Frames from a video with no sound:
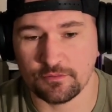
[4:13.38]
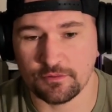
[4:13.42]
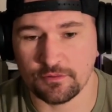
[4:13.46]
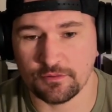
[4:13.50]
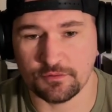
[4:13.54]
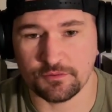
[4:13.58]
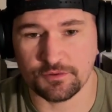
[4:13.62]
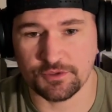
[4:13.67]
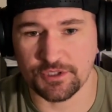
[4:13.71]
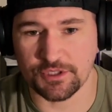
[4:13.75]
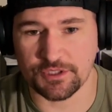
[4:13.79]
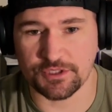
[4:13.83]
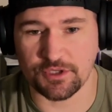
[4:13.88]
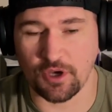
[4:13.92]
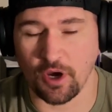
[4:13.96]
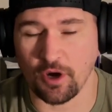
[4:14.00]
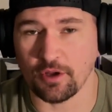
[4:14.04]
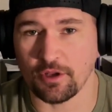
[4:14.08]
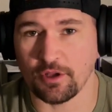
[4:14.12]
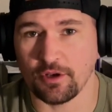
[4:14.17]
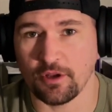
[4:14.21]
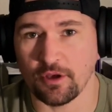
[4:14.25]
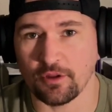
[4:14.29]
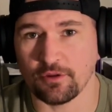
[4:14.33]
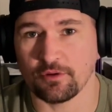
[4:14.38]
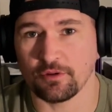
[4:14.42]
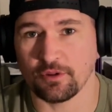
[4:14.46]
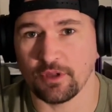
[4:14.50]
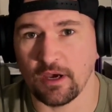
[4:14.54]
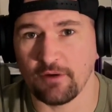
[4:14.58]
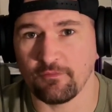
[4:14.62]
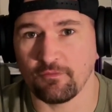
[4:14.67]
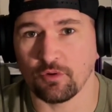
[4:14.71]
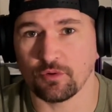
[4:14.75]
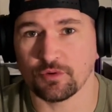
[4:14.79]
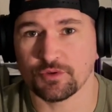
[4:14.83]
just on another
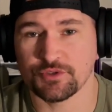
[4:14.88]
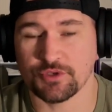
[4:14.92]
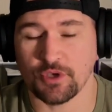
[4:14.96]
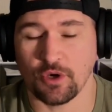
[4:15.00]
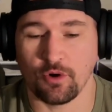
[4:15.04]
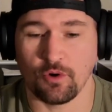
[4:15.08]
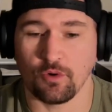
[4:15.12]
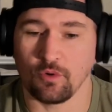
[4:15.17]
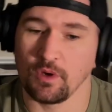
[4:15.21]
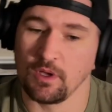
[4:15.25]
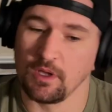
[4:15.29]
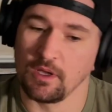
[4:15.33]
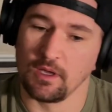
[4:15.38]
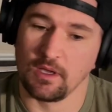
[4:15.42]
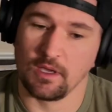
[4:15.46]
level. So